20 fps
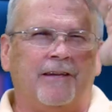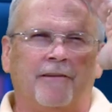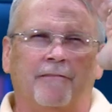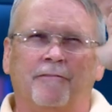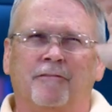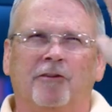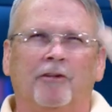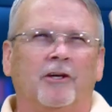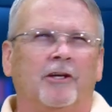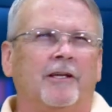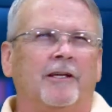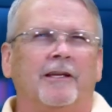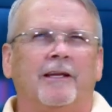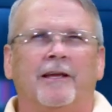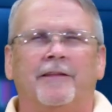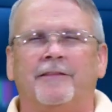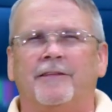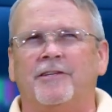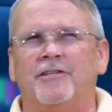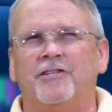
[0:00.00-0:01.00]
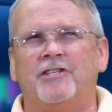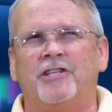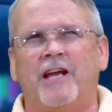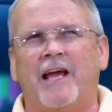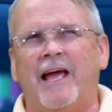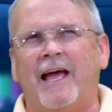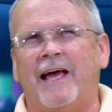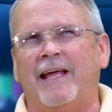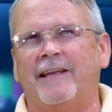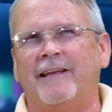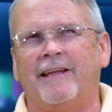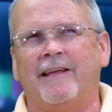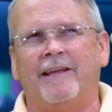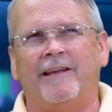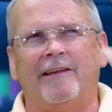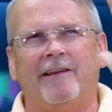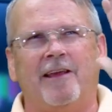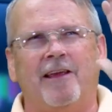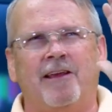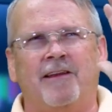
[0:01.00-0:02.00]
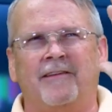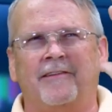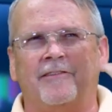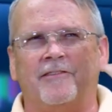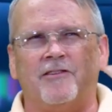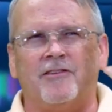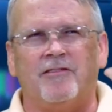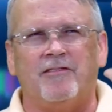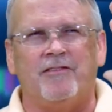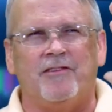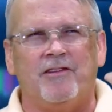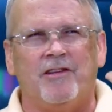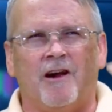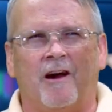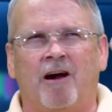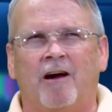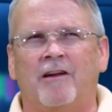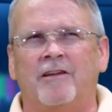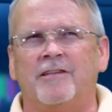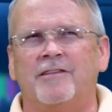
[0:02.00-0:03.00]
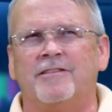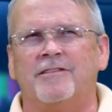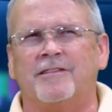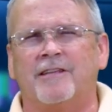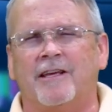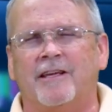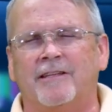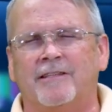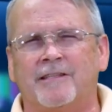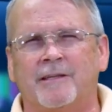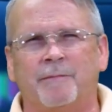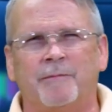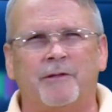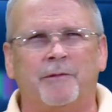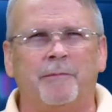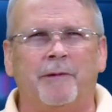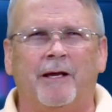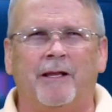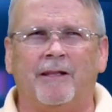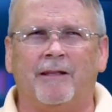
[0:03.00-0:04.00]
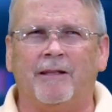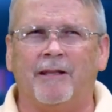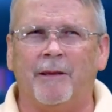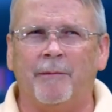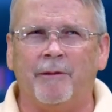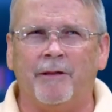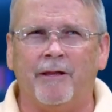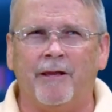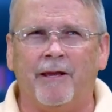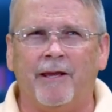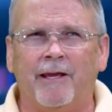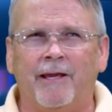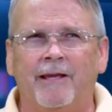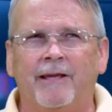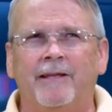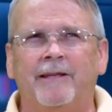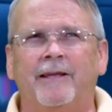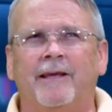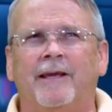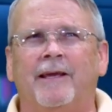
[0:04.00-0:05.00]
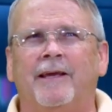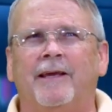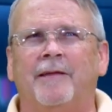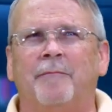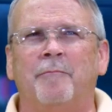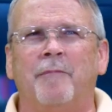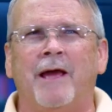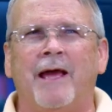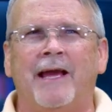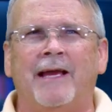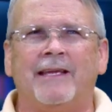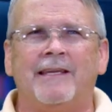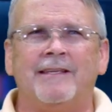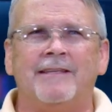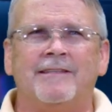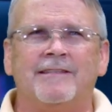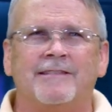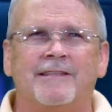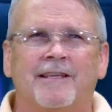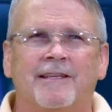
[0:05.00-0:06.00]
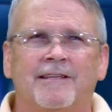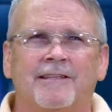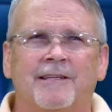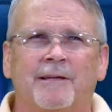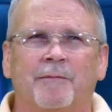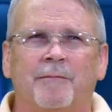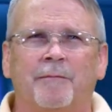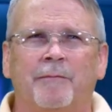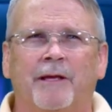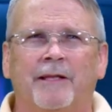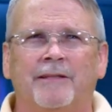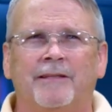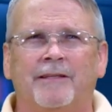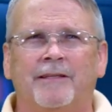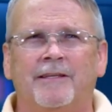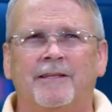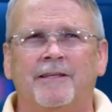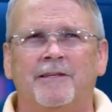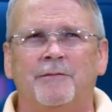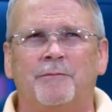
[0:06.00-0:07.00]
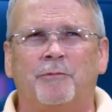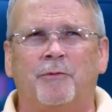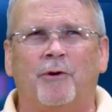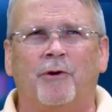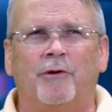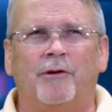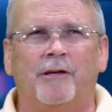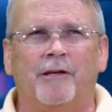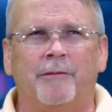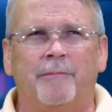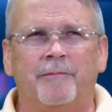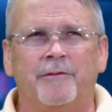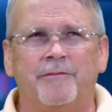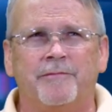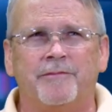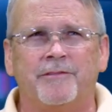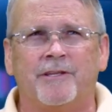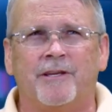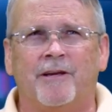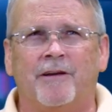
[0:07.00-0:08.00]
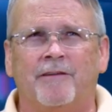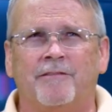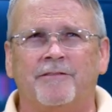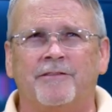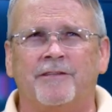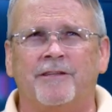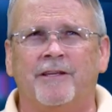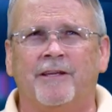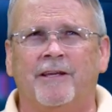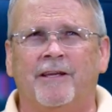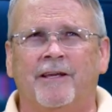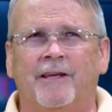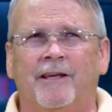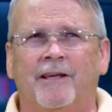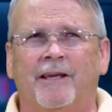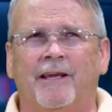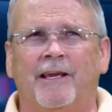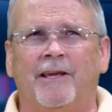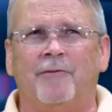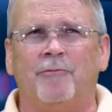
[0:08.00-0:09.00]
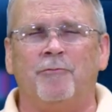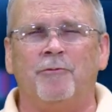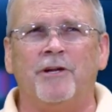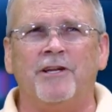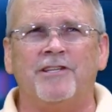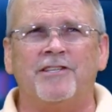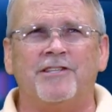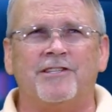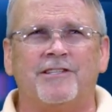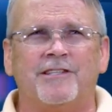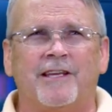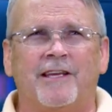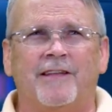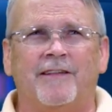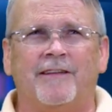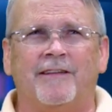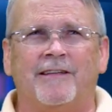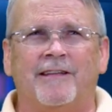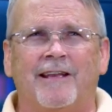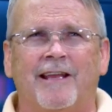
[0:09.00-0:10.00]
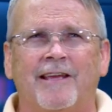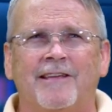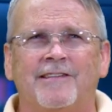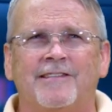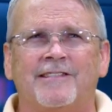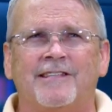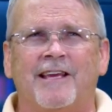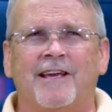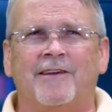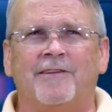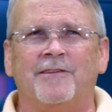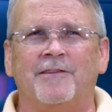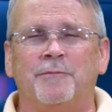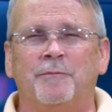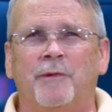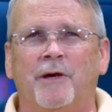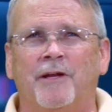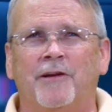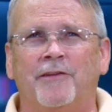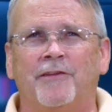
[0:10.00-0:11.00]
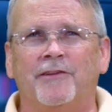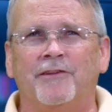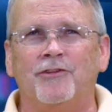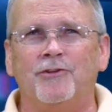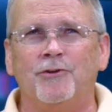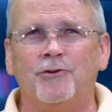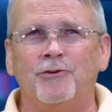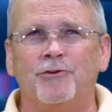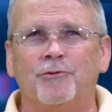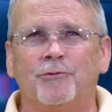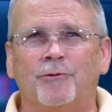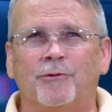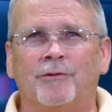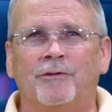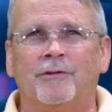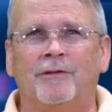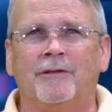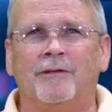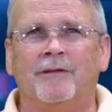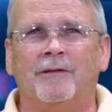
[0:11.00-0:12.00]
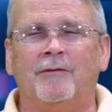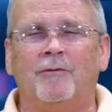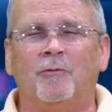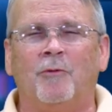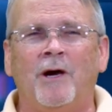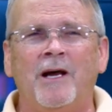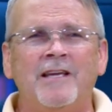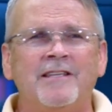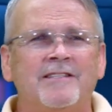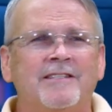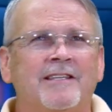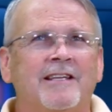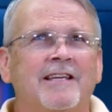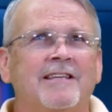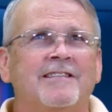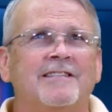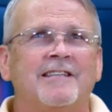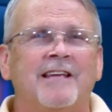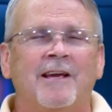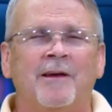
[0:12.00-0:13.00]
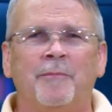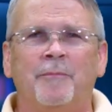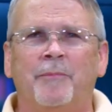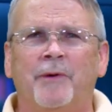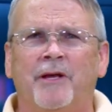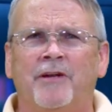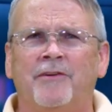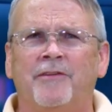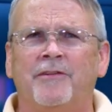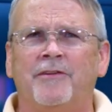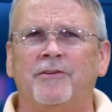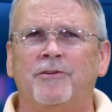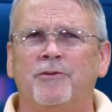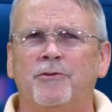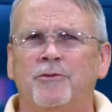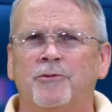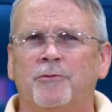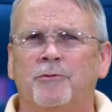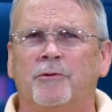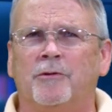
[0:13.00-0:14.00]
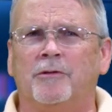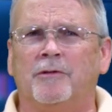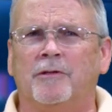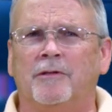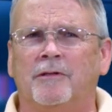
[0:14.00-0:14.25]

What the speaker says: of looking at the chat, and Jan is saying something about lemonade, and Maggie is saying something about the kids programming themselves, and Rich is saying that today's sound is better than usual. Why is today's sound better than usual?